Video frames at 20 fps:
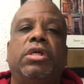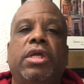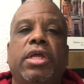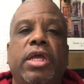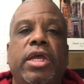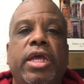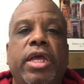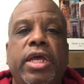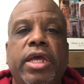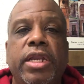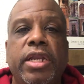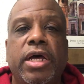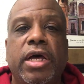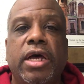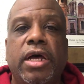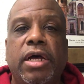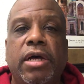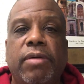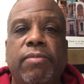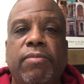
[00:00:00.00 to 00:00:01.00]
and
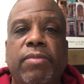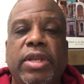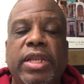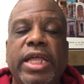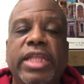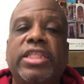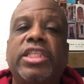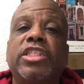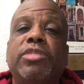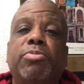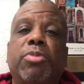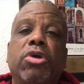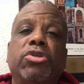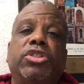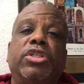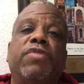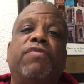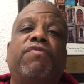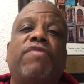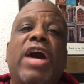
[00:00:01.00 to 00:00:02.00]
uh, let this
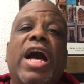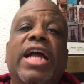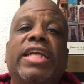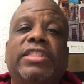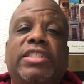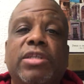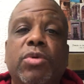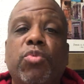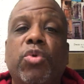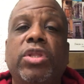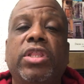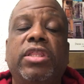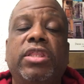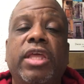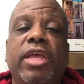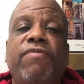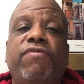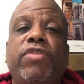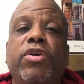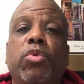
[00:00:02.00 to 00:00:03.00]
person find someone that
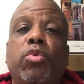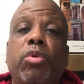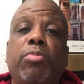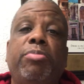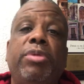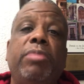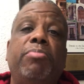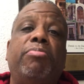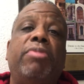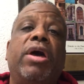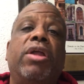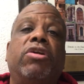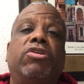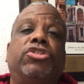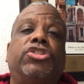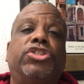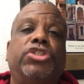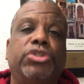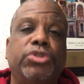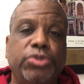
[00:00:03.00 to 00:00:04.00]
they feel would be better
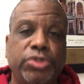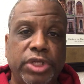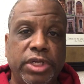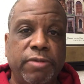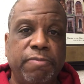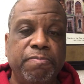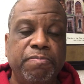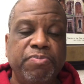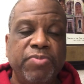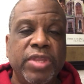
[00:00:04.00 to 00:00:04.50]
suited.